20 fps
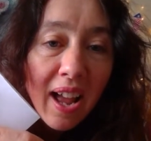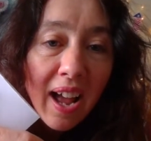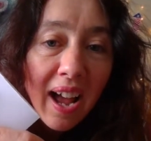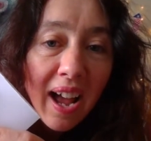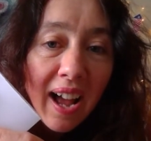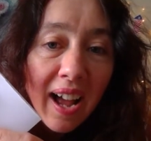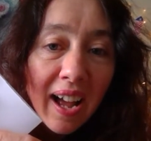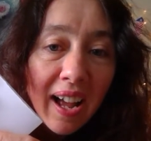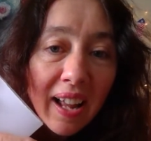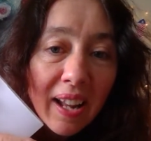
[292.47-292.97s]

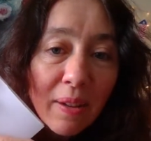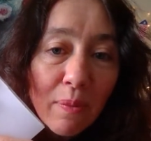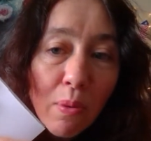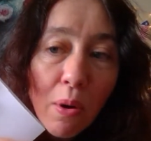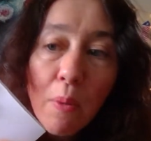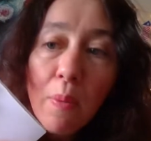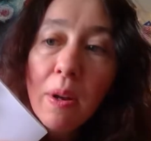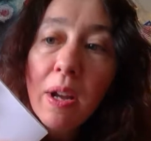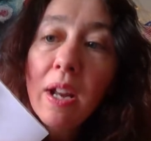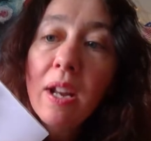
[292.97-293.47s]
And
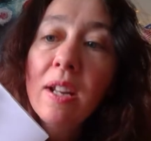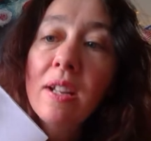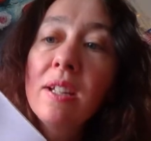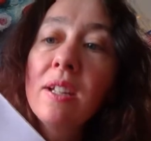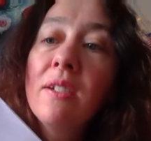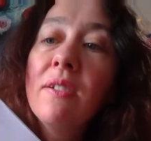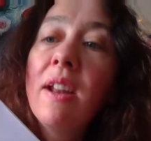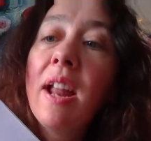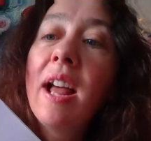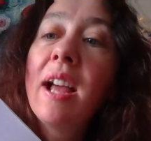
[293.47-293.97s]
what we're going to
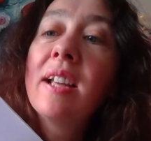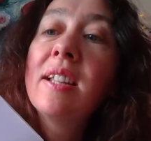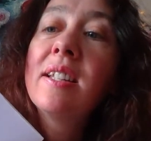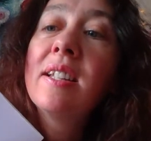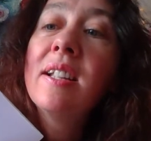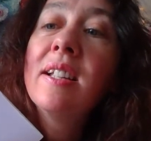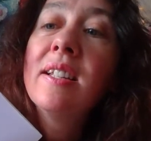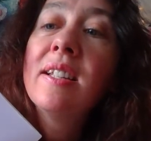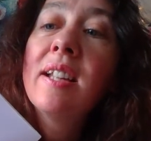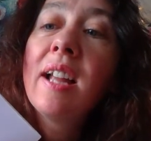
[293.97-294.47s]
do next
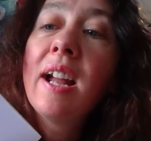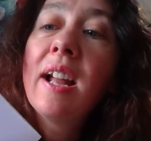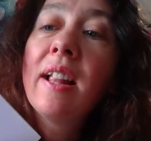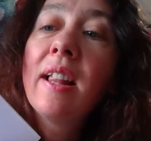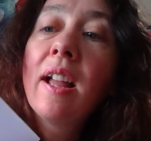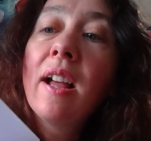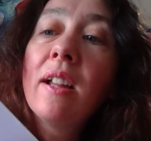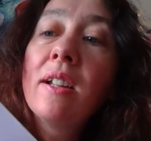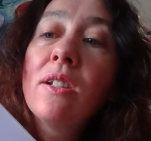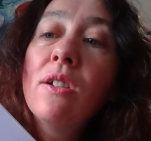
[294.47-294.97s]
is take
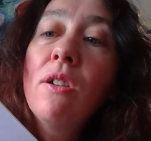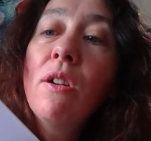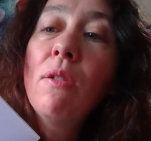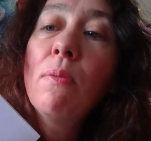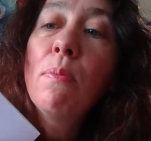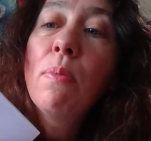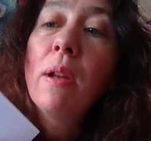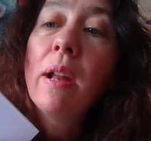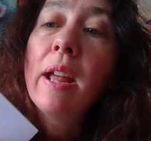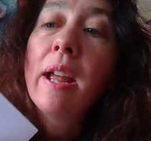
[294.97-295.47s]
that
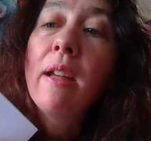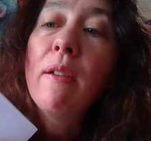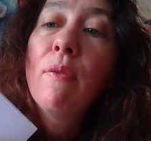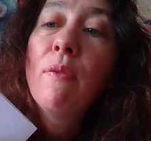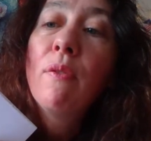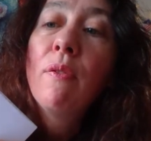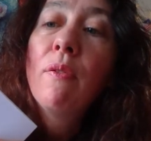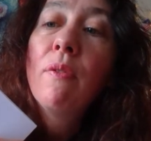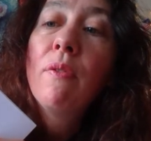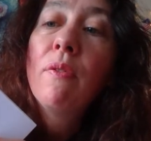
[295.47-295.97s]
top
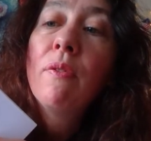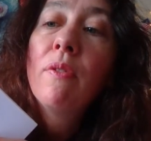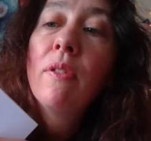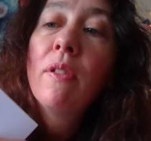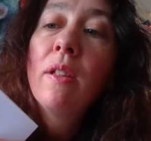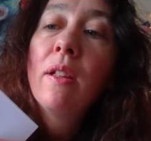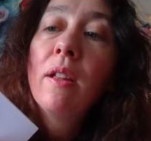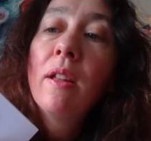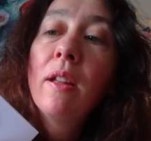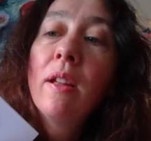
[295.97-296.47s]
leaf,
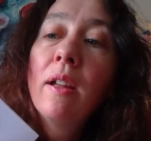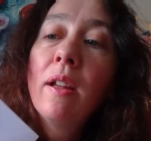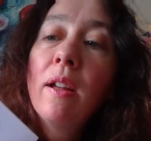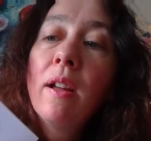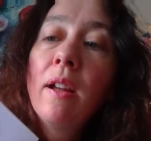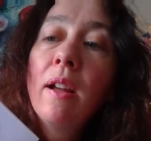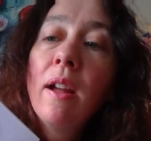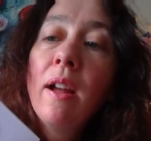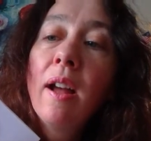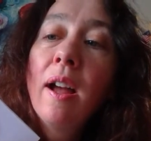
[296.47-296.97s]

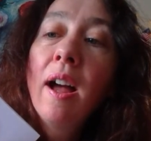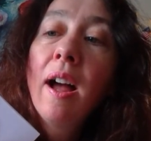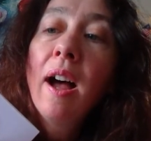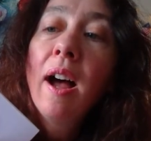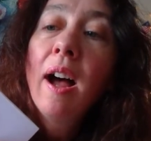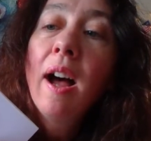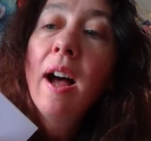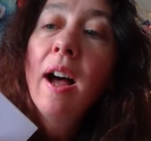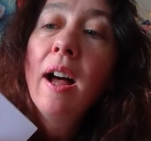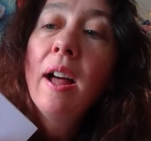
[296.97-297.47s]

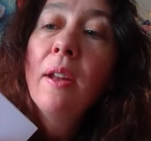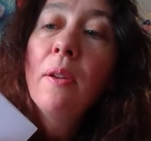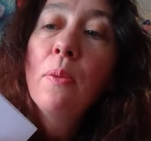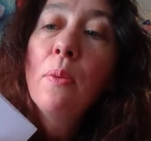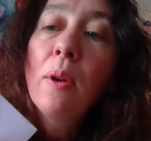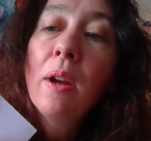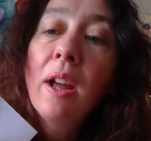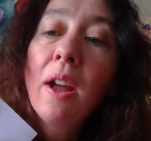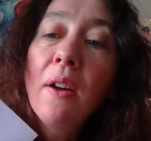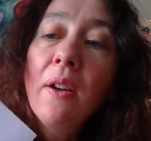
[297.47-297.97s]
and
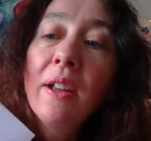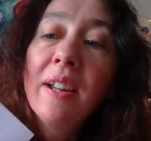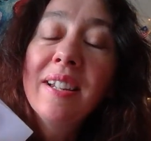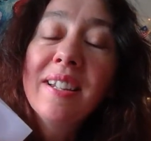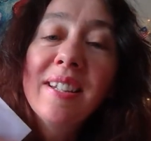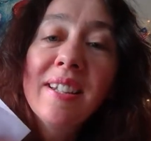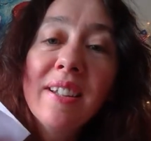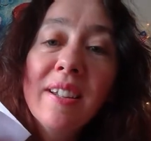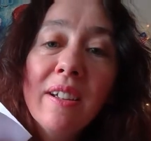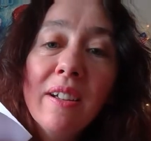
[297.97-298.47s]
we're going
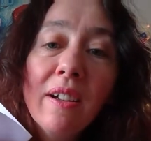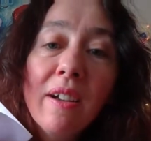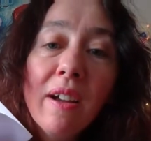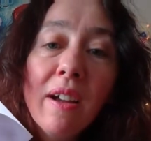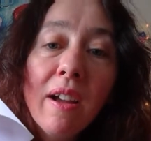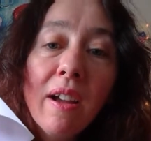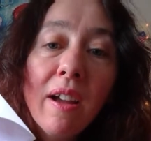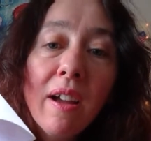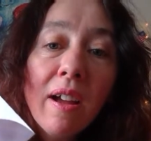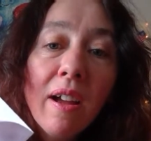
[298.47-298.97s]
to
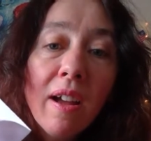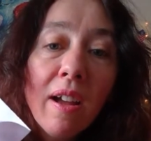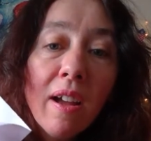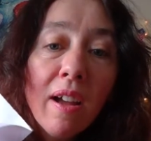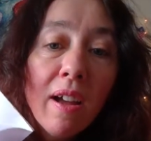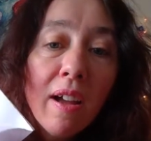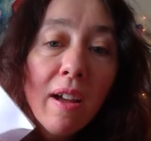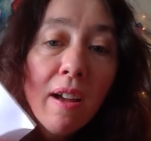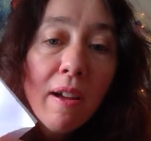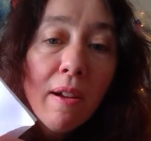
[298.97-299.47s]

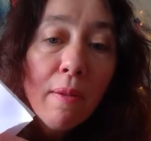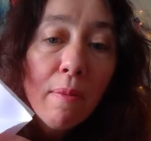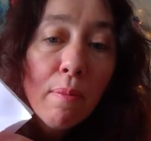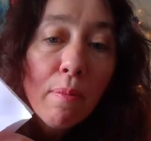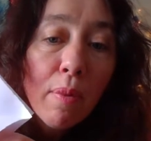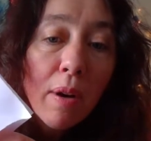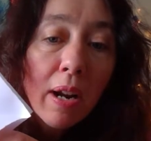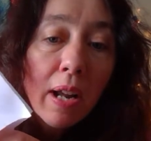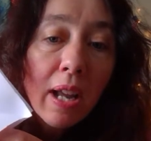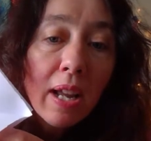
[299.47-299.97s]

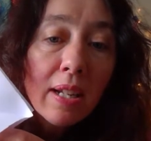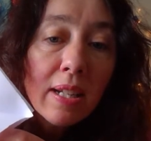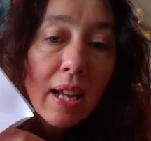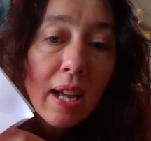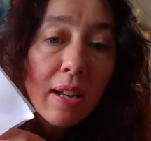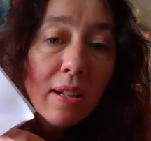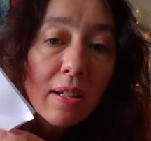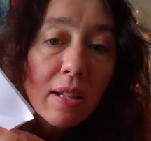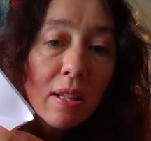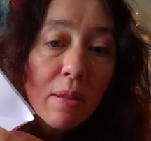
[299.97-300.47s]
bring it
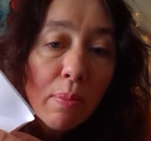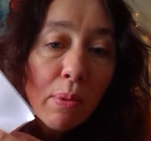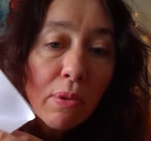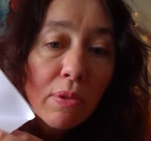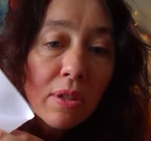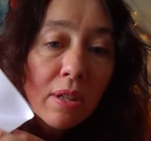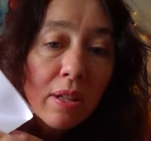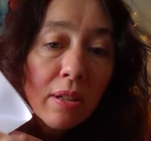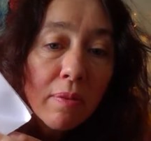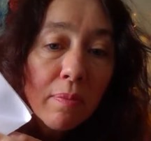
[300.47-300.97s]
down to the
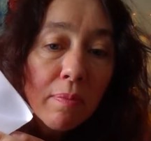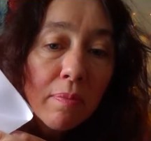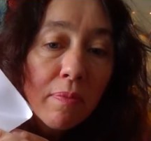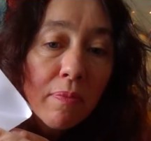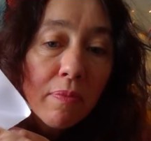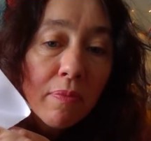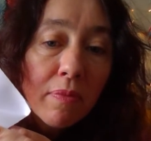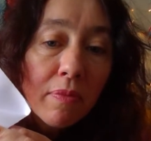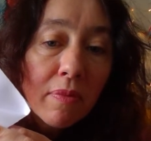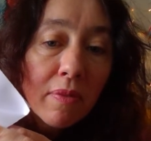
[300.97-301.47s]
bottom.
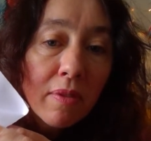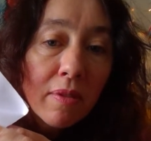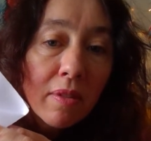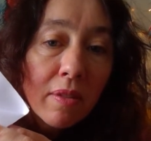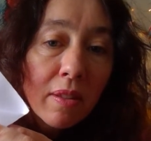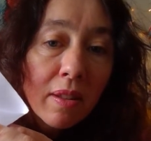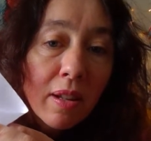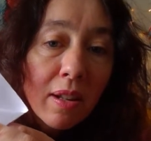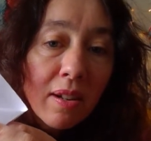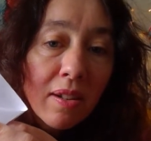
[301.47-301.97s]

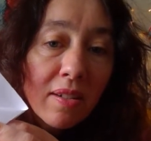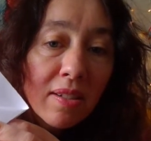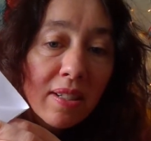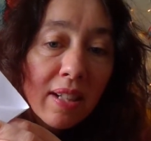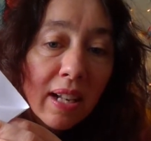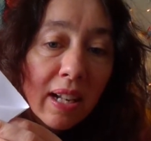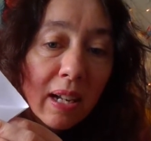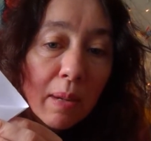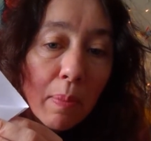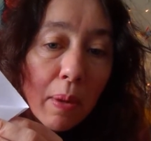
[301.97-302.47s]
Looks
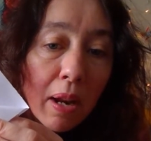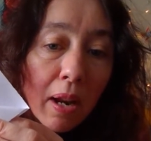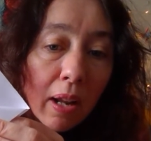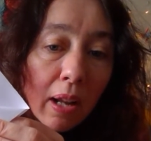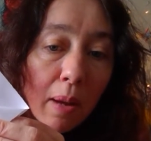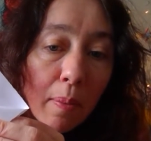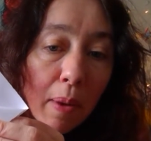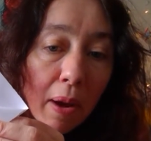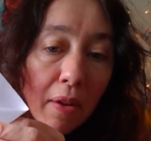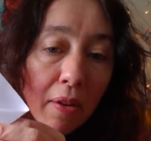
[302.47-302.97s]
a little bit
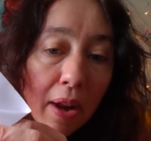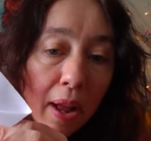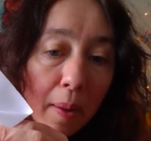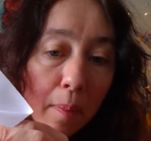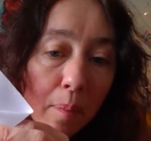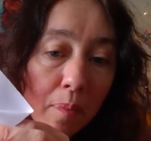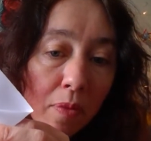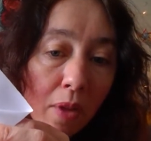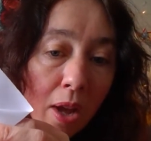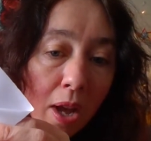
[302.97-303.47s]
like a boat
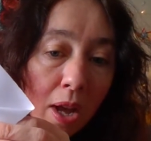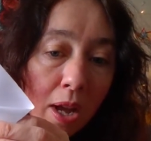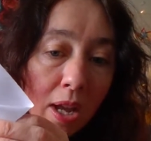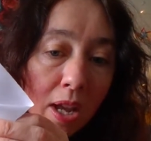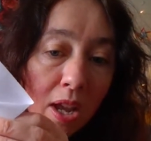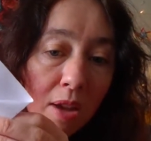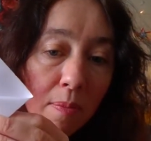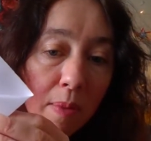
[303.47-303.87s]
now. You